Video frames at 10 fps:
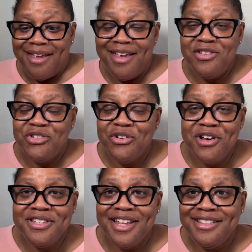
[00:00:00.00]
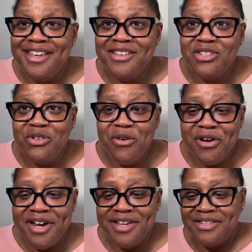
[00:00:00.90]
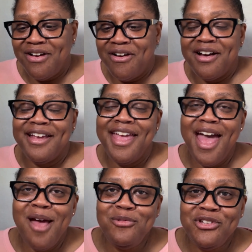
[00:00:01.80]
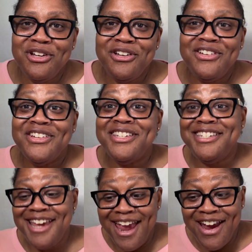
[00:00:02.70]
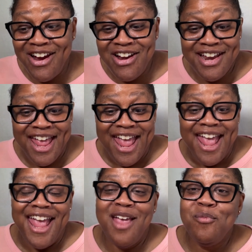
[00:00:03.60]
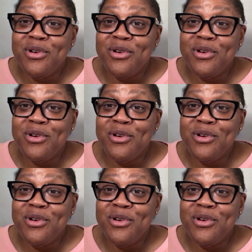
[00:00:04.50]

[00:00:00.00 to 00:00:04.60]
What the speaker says: ensures that these stories are captured, shared, and